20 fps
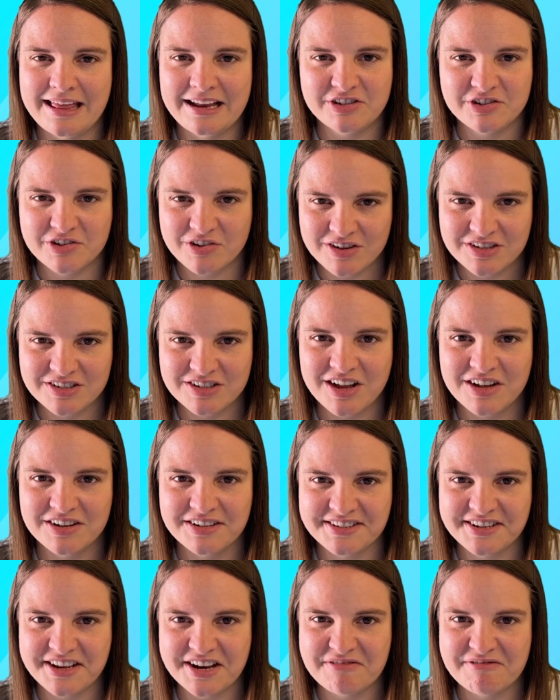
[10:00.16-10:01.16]
then Trossard
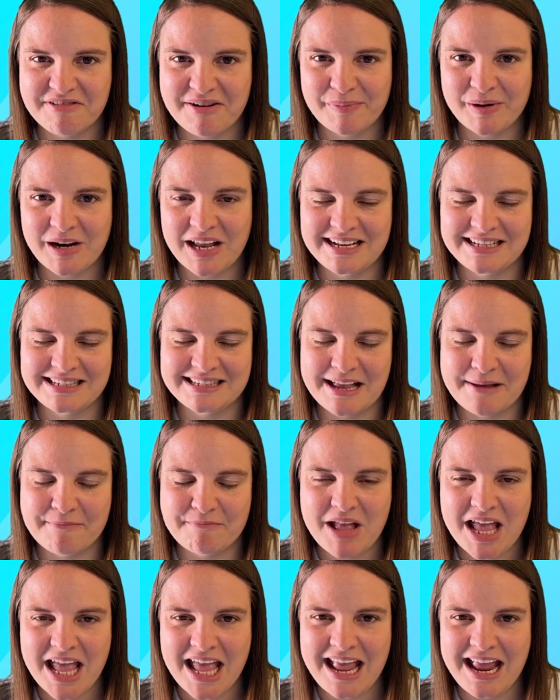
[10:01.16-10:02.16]
is going to replace
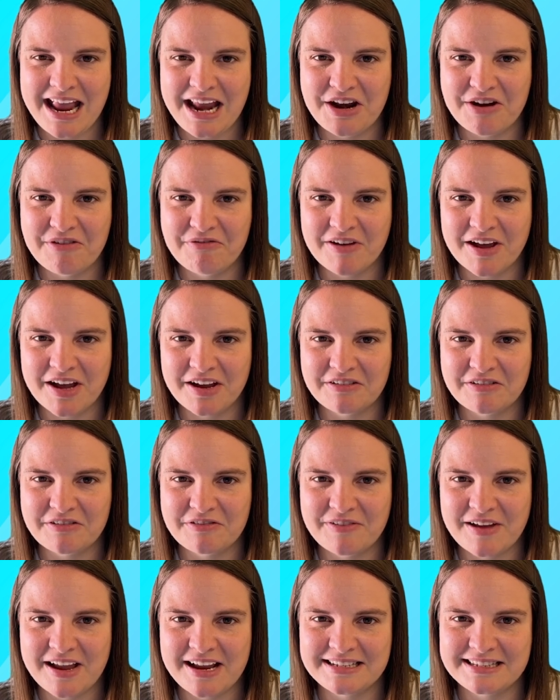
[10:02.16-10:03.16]
him in the final
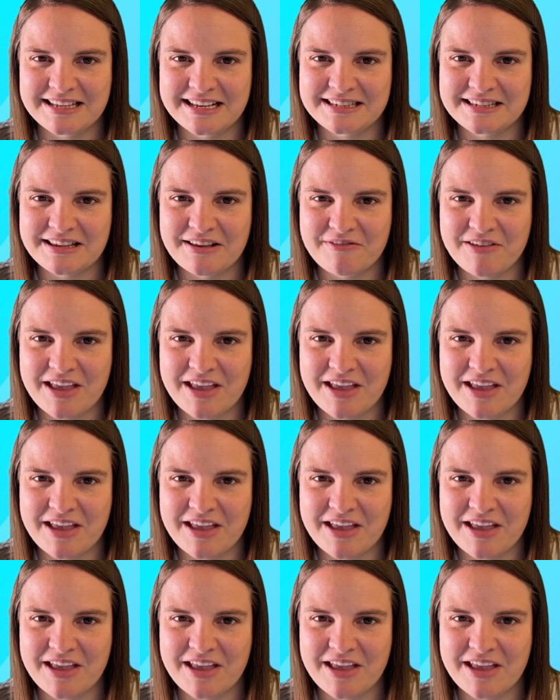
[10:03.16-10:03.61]
phases of